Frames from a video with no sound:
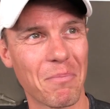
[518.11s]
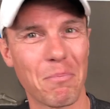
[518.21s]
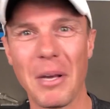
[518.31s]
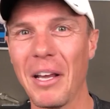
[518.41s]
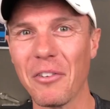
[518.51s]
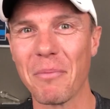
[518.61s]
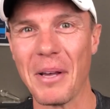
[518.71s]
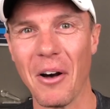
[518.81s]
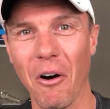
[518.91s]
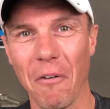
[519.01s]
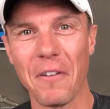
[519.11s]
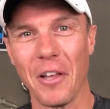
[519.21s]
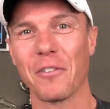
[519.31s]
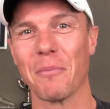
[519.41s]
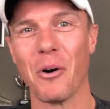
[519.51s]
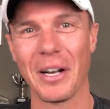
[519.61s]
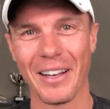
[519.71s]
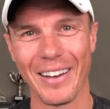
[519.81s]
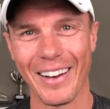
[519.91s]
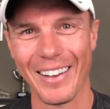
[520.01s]
pissed me off this morning
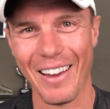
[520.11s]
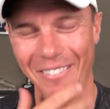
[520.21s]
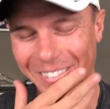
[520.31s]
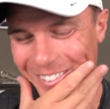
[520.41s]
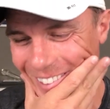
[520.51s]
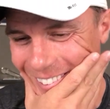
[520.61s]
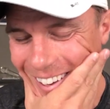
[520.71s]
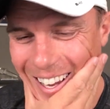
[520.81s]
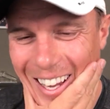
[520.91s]
I'm going to cover as well.